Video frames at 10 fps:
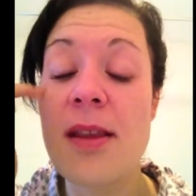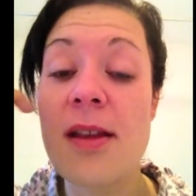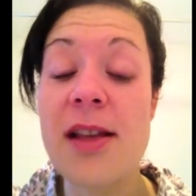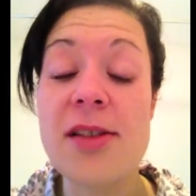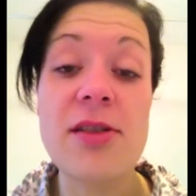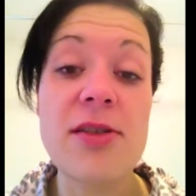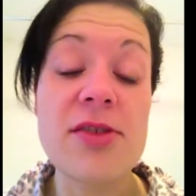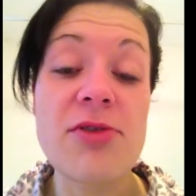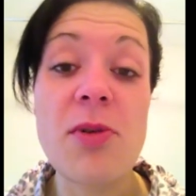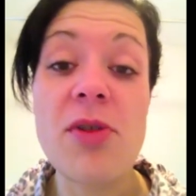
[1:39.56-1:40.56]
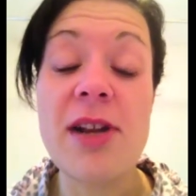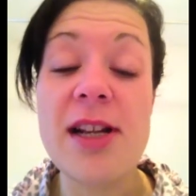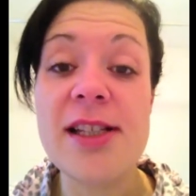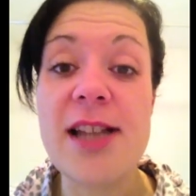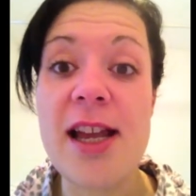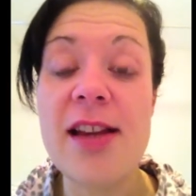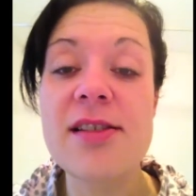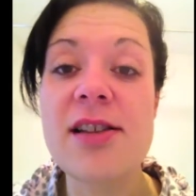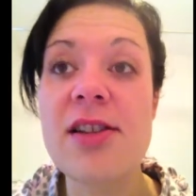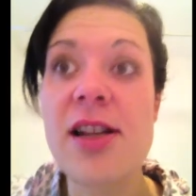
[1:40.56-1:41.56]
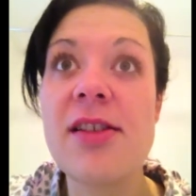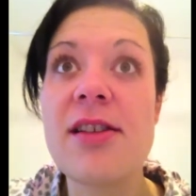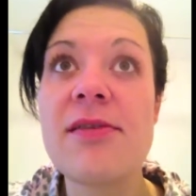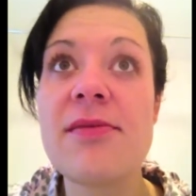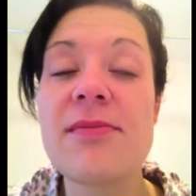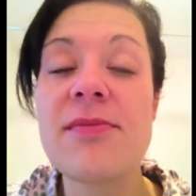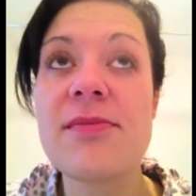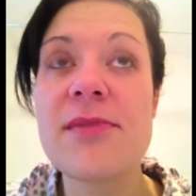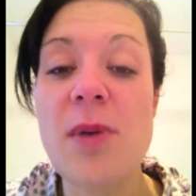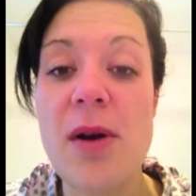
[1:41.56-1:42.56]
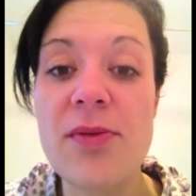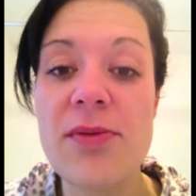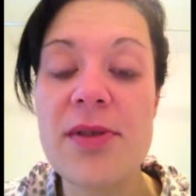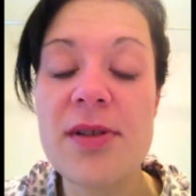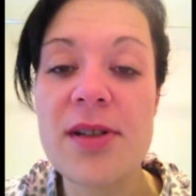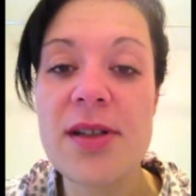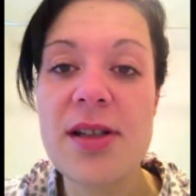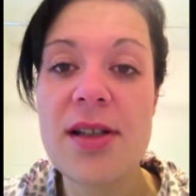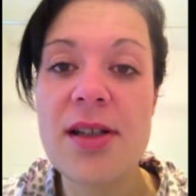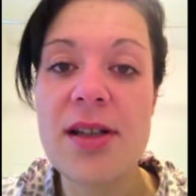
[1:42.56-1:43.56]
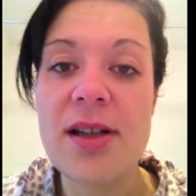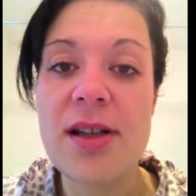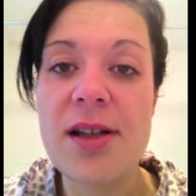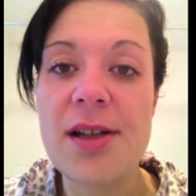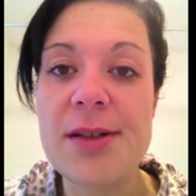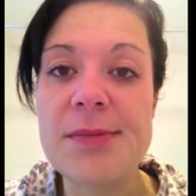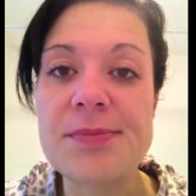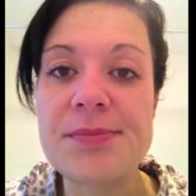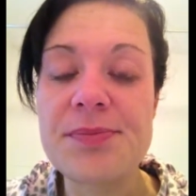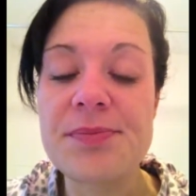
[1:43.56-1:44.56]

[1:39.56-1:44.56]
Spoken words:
that's all I've got to report really today. Cycle day 12. And